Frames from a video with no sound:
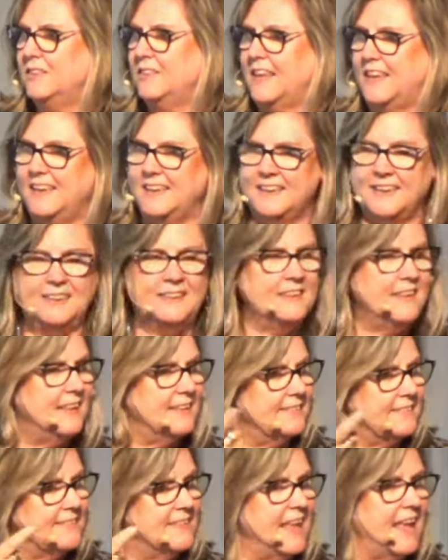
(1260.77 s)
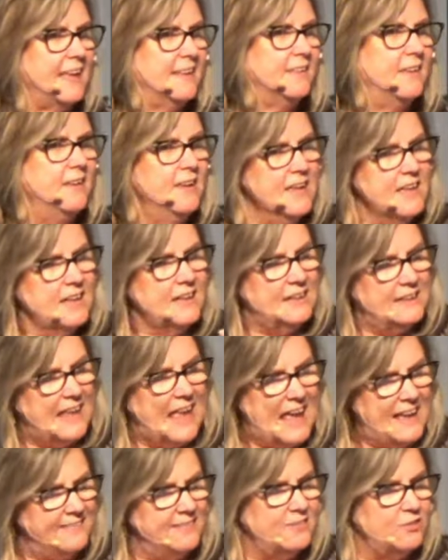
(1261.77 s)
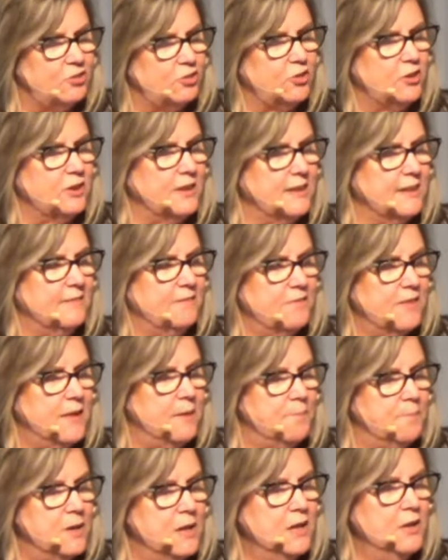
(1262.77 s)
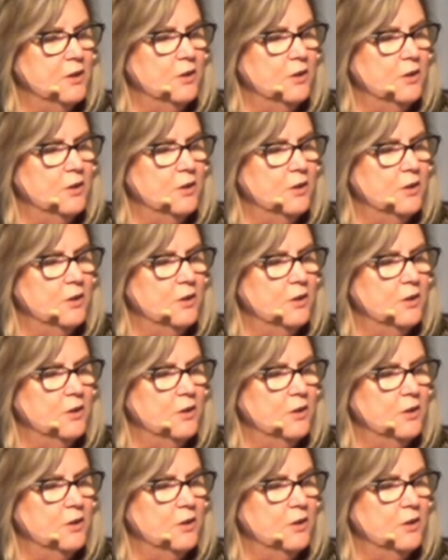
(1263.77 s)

they hit that snag, the classes are going to give them